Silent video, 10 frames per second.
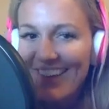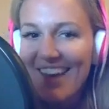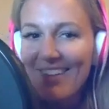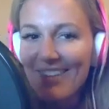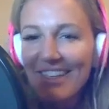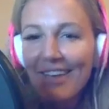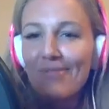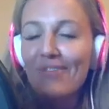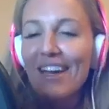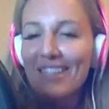And it was the
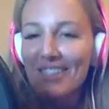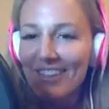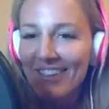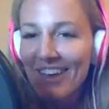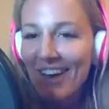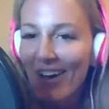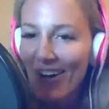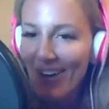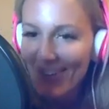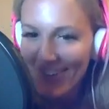inflection on that,
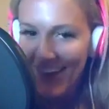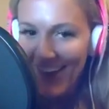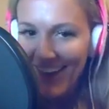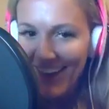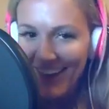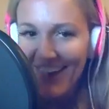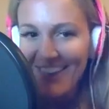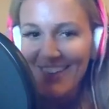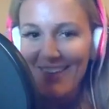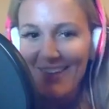okay,
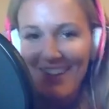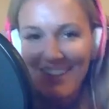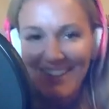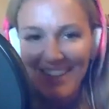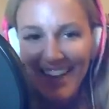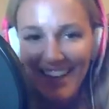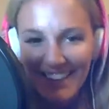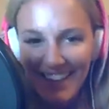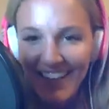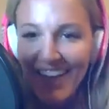as I walked, as
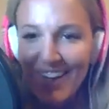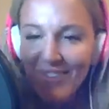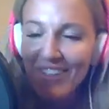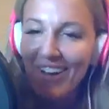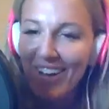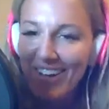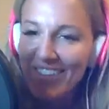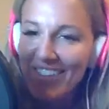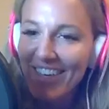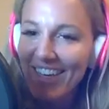I got off the call, and I
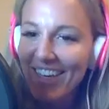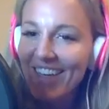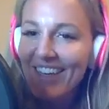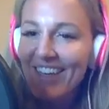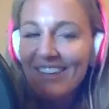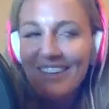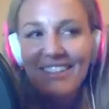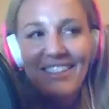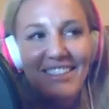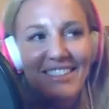was like,
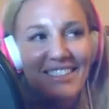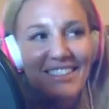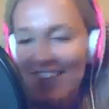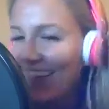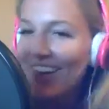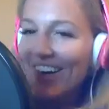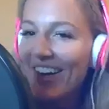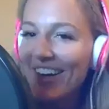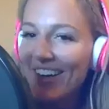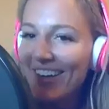
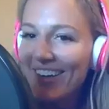zinger.